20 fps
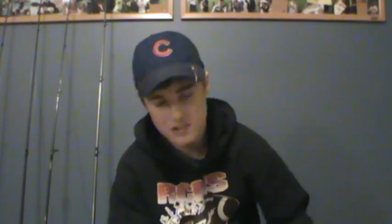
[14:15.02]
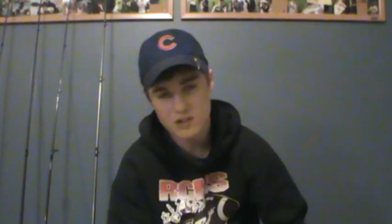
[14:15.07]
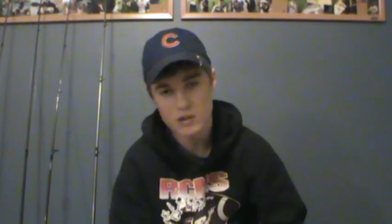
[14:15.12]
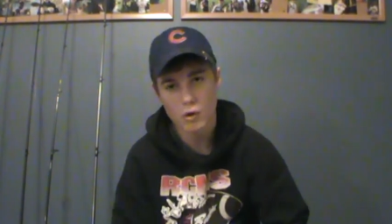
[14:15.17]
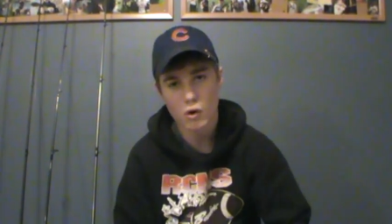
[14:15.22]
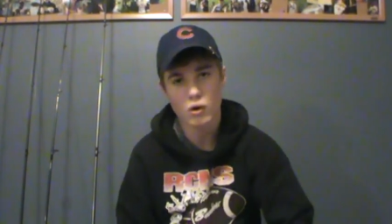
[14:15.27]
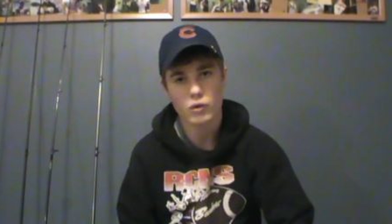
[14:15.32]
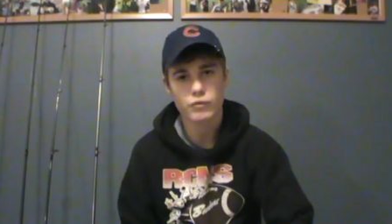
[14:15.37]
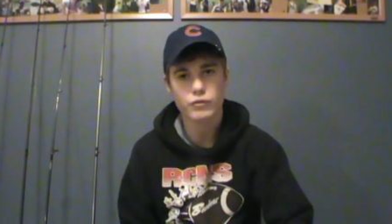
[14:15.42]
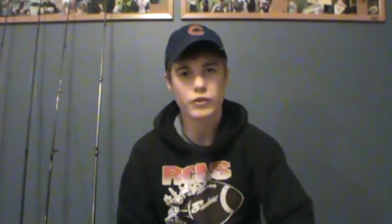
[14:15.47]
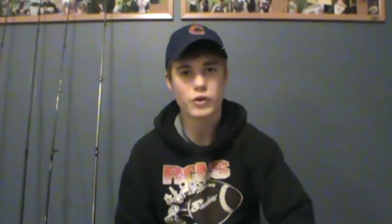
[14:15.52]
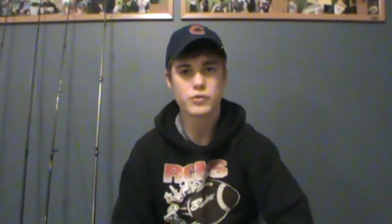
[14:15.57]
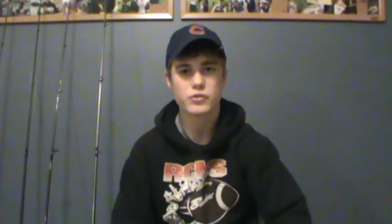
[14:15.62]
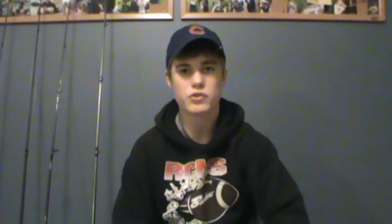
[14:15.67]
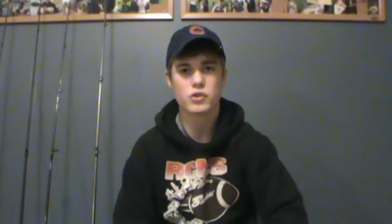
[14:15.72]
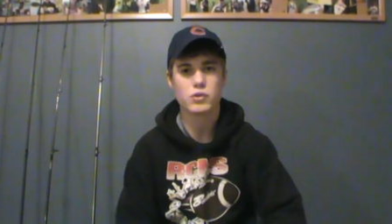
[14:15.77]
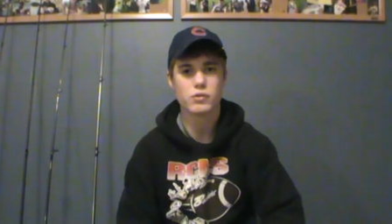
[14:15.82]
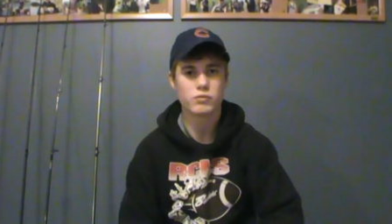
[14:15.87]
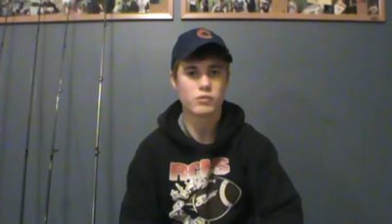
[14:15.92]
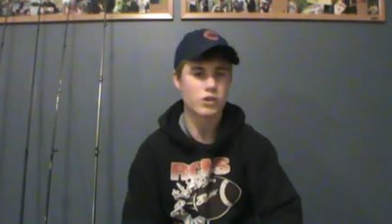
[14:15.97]
still aren't frozen
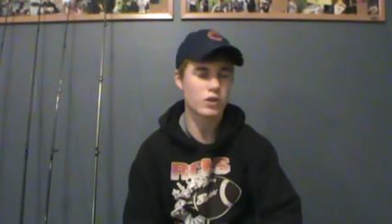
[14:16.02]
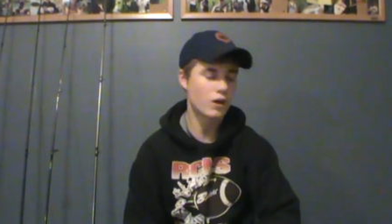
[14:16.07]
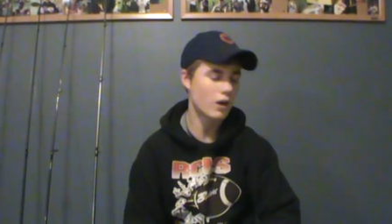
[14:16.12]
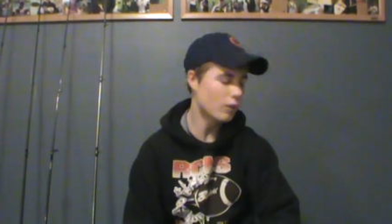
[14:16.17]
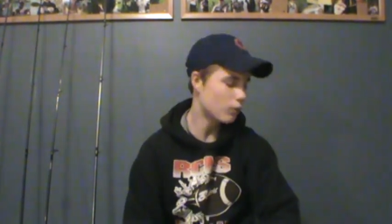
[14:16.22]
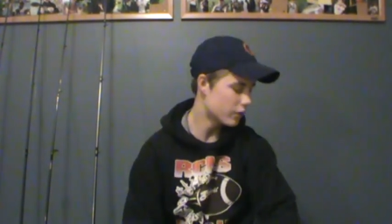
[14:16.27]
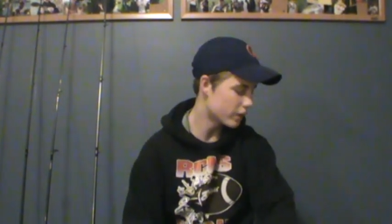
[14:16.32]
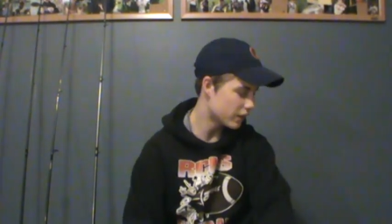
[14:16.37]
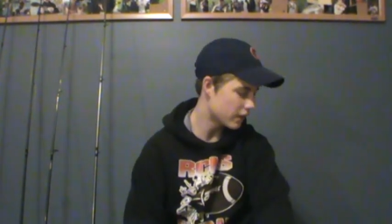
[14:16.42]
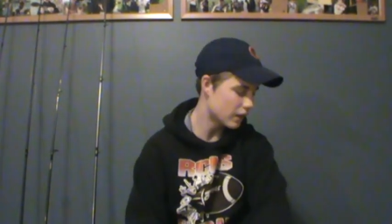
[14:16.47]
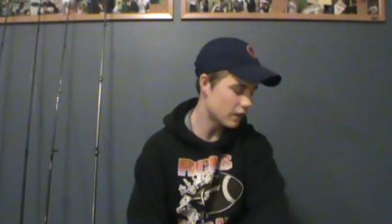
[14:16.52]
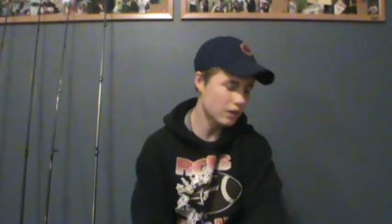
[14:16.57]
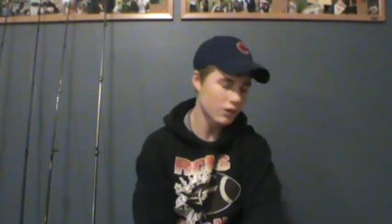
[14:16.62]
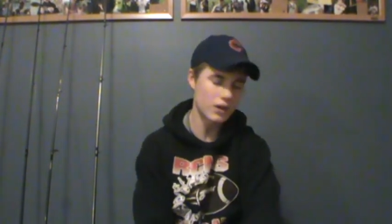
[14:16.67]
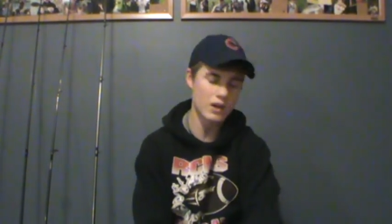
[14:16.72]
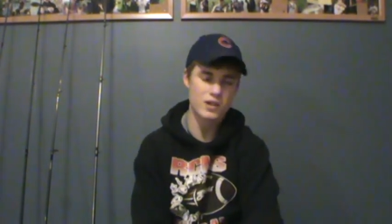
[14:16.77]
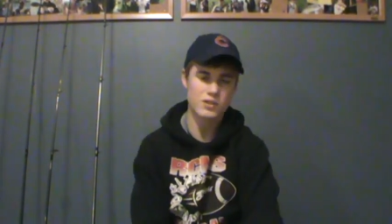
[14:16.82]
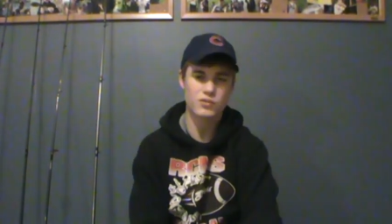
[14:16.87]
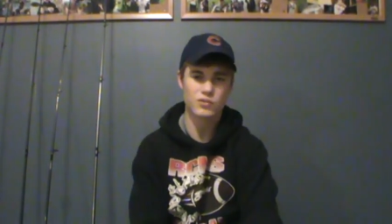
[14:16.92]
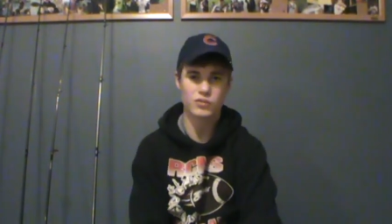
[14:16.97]
over. I want to get out and
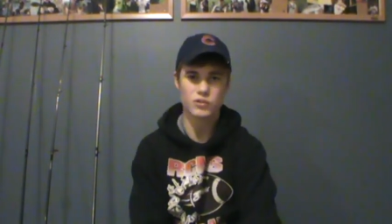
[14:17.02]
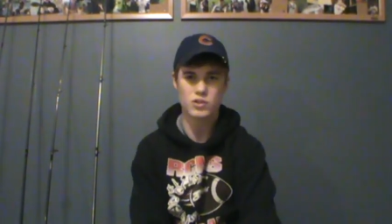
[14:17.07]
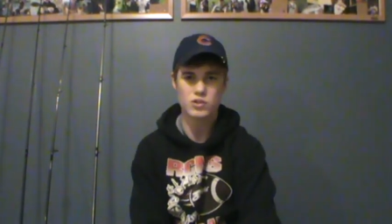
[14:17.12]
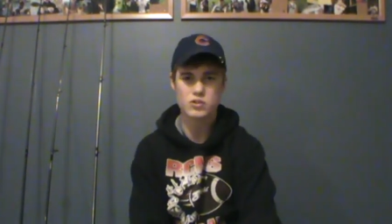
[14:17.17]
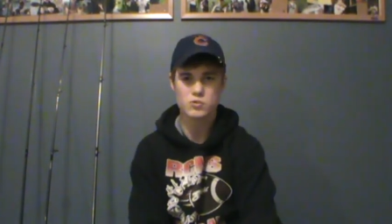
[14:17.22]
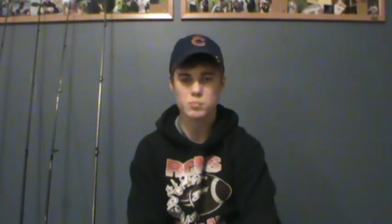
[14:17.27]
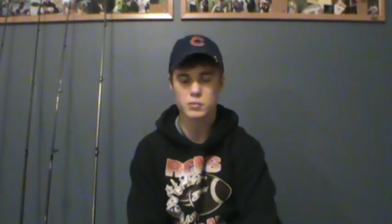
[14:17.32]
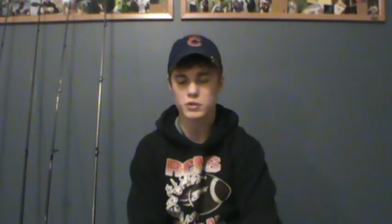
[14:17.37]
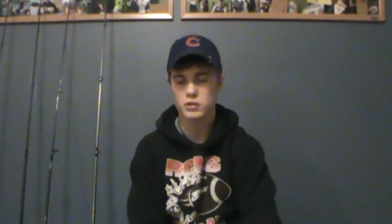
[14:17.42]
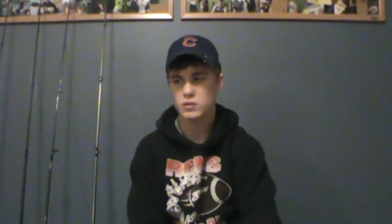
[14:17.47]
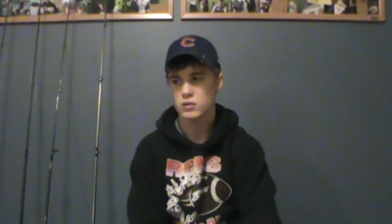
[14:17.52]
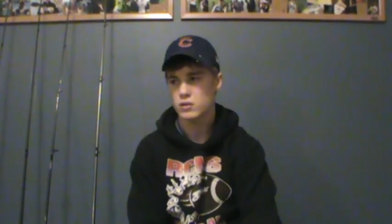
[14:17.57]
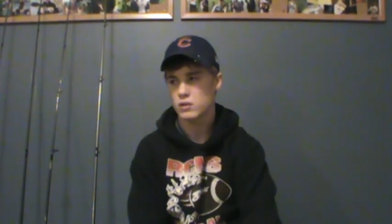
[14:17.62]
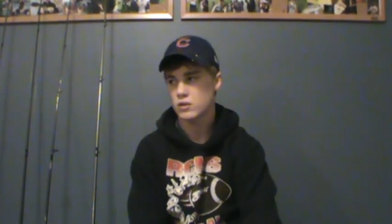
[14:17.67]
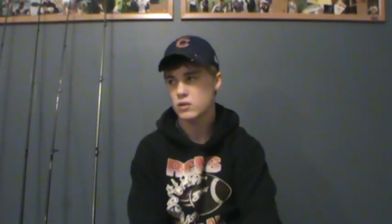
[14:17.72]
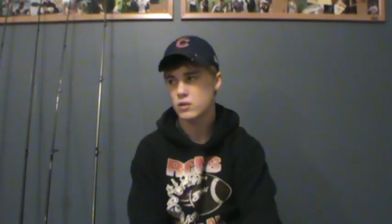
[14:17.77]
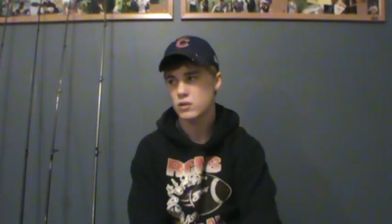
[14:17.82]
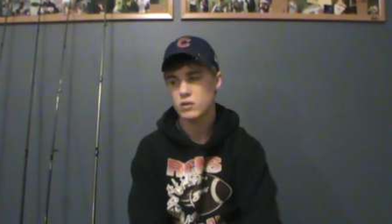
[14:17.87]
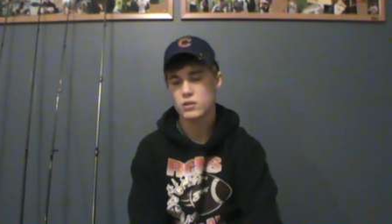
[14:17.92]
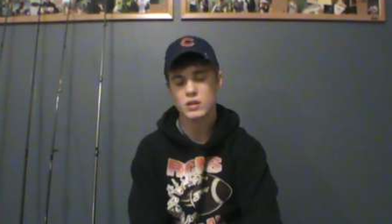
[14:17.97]
ice fish, but
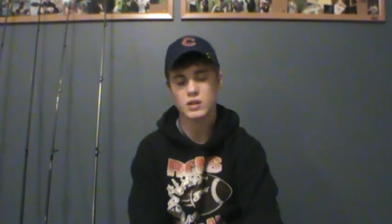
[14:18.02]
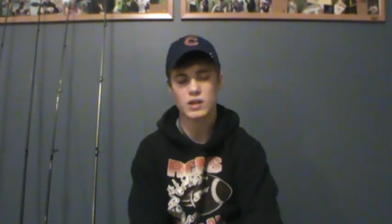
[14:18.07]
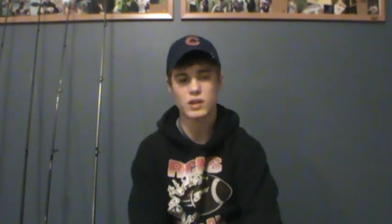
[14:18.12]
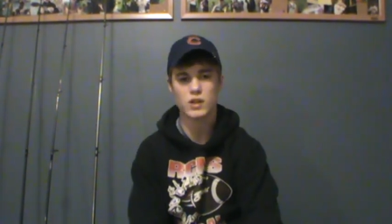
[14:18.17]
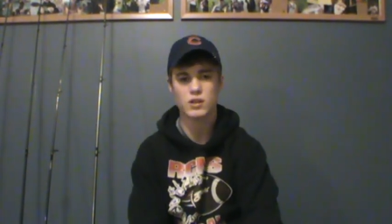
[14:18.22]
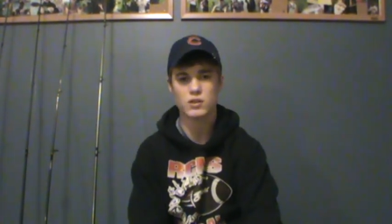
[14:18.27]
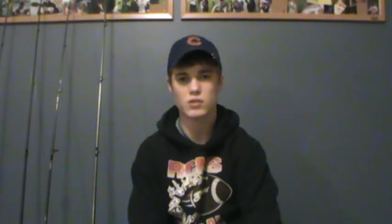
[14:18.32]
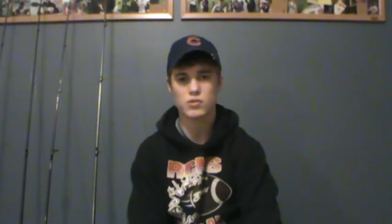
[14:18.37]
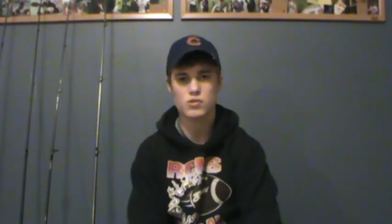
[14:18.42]
can't.